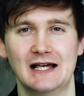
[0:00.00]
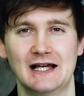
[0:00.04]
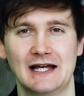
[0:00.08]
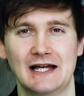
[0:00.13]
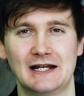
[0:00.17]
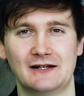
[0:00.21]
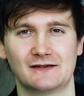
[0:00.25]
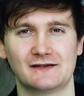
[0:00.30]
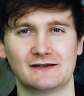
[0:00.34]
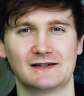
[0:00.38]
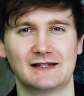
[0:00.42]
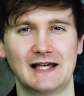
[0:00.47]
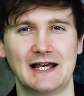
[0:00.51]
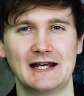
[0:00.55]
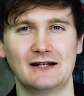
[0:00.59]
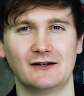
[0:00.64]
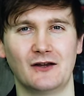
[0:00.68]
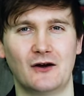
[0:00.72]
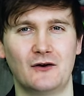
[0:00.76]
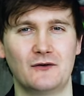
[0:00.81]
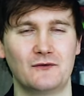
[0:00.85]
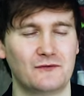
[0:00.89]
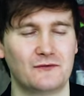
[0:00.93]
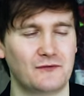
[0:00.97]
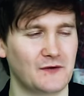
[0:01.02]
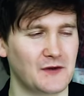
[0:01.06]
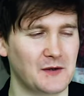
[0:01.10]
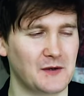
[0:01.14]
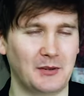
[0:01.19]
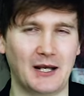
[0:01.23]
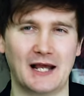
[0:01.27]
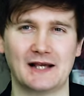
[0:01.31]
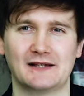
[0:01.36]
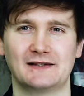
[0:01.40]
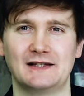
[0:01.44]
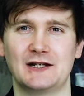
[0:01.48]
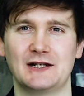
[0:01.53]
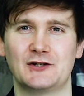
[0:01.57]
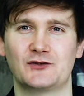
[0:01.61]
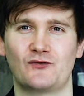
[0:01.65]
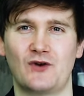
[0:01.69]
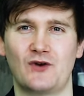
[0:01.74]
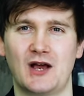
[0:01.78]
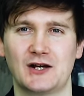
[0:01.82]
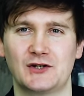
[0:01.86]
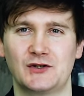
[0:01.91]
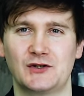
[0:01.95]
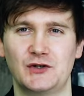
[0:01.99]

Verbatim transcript: it doesn't take long for the plastic trash